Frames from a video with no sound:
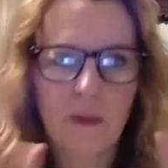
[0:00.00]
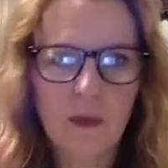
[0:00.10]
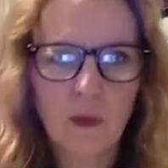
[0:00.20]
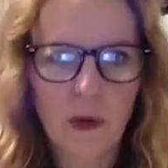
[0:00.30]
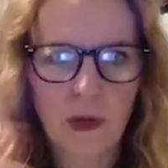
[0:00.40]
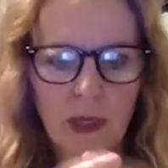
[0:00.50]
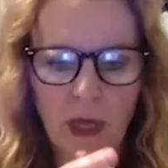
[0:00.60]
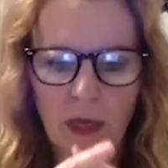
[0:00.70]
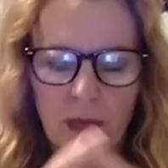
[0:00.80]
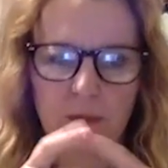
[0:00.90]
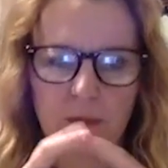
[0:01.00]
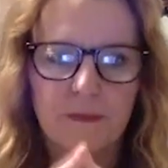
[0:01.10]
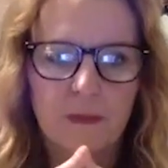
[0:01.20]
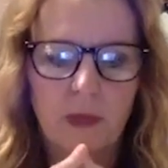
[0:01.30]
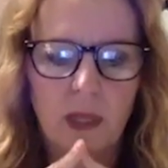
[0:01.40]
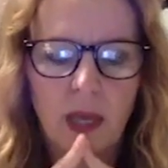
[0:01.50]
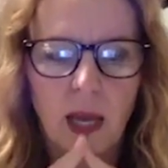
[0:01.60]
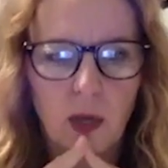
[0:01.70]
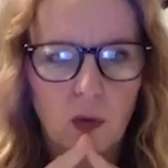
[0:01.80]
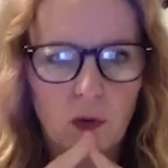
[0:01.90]
been wearing,
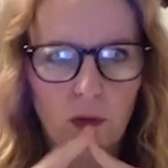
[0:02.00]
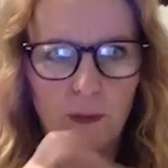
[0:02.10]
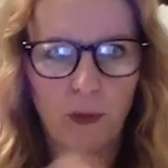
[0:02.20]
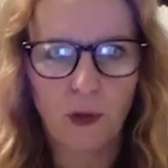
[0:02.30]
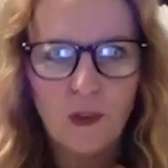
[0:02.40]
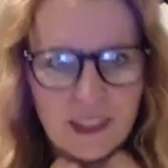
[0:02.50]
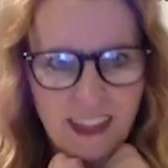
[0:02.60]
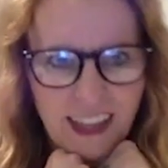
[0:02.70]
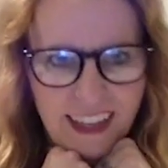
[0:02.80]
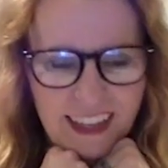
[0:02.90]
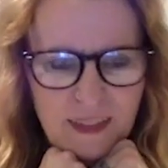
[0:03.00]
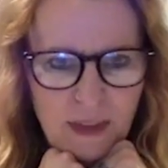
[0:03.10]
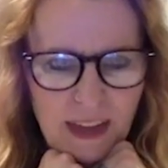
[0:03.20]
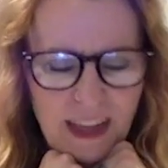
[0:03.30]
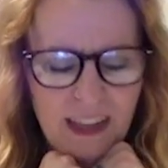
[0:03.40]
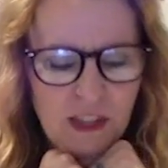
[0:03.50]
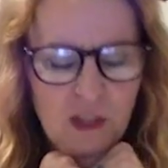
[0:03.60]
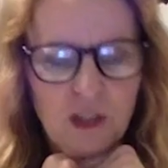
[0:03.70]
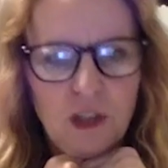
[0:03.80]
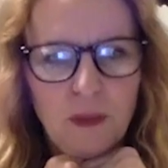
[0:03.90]
I order bulk
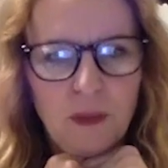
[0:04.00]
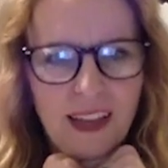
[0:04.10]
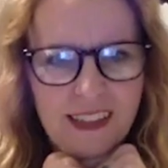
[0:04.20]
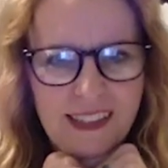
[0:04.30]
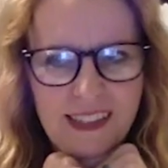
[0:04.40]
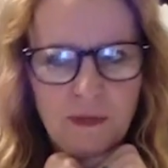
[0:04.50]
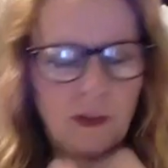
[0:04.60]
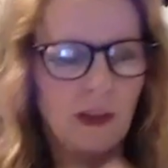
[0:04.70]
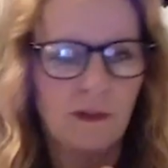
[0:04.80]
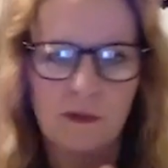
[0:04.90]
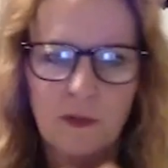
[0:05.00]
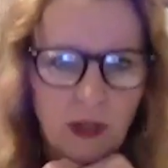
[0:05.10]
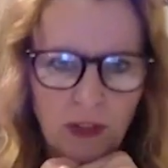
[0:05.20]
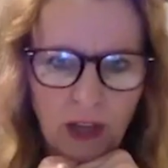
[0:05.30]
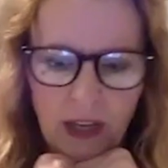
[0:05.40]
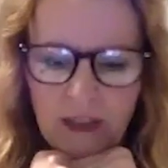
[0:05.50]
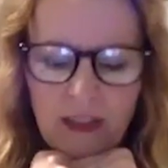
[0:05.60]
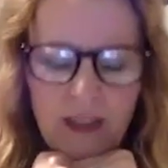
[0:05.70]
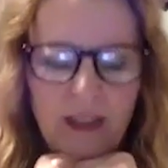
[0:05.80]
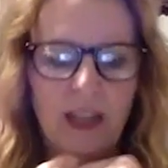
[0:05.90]
surgical masks from online.
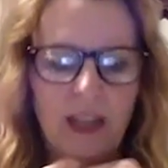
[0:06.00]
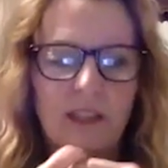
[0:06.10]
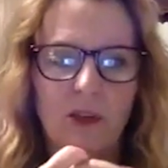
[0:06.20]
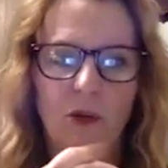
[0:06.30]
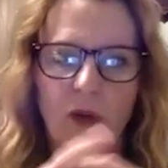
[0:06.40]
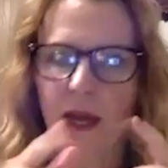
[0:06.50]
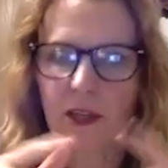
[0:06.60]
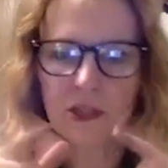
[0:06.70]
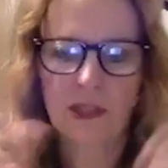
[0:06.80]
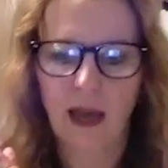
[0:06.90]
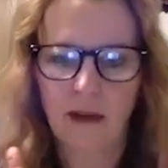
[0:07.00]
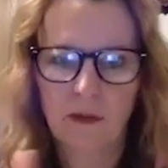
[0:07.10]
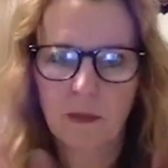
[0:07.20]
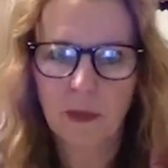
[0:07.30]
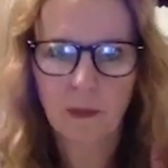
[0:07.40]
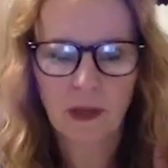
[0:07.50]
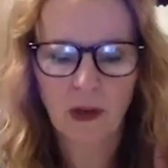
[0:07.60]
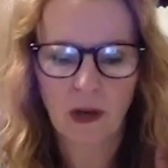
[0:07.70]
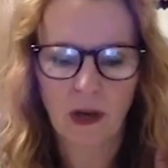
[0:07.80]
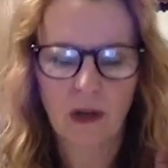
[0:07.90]
And so I just have them in my
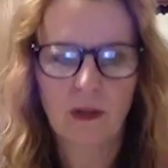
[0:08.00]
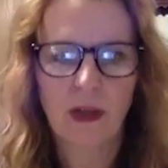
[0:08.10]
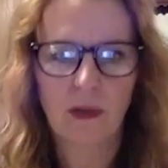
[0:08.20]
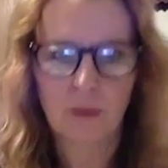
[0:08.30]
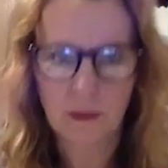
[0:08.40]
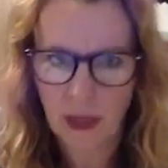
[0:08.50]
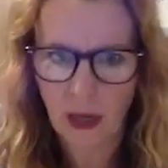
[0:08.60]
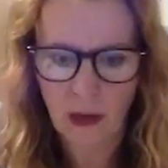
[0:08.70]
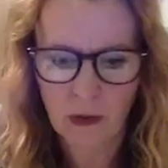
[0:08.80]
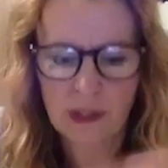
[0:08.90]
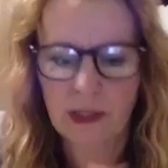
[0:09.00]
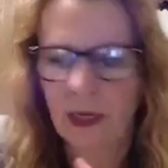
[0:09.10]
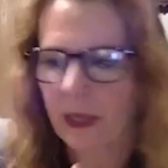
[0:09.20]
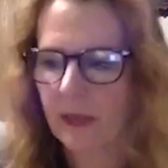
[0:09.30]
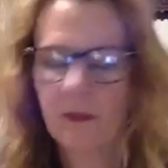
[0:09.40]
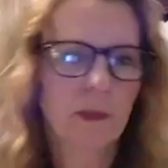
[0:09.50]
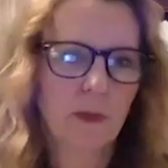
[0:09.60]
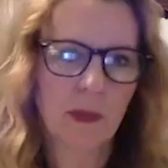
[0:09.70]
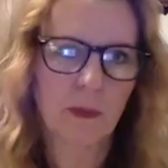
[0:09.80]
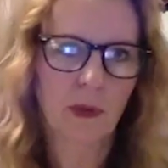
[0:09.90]
car, have them in my house, and I give them to
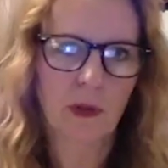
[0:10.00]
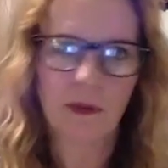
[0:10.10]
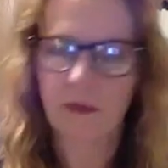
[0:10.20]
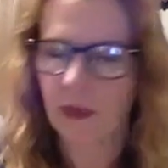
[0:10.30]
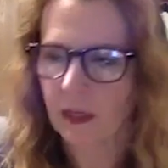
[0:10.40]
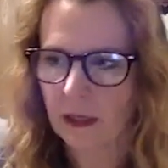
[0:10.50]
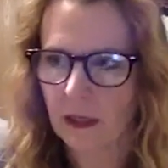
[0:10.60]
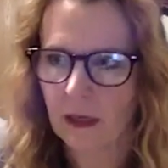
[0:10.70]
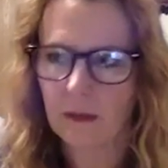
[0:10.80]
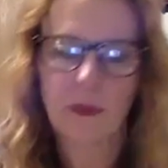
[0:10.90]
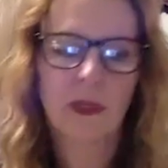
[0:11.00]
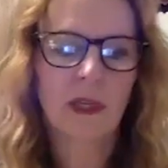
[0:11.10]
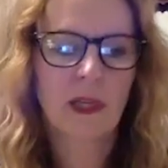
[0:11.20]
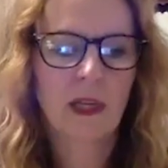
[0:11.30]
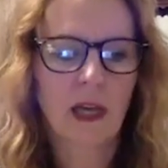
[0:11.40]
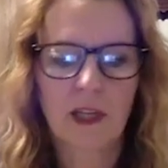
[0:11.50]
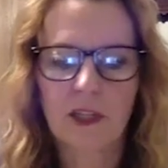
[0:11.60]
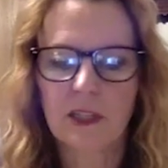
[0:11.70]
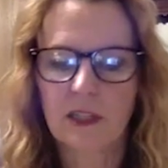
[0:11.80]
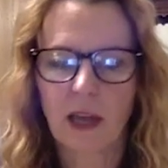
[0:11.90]
people if they need them. I
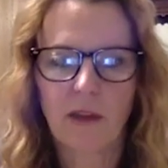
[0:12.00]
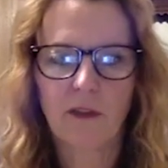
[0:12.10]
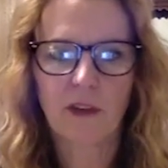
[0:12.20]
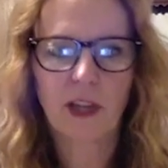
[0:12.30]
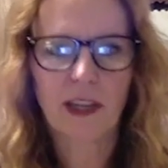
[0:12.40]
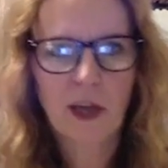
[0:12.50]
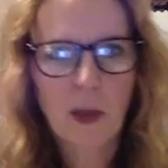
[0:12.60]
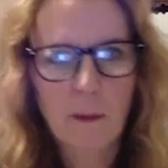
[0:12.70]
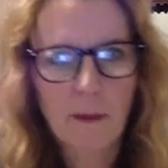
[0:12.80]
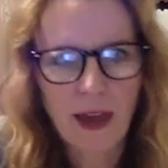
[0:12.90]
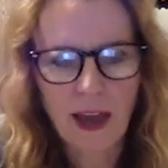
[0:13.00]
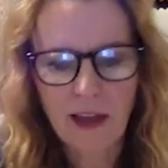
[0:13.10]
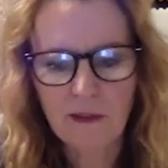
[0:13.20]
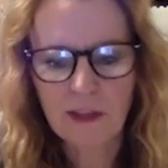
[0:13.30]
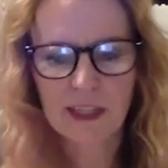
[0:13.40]
feel like I have this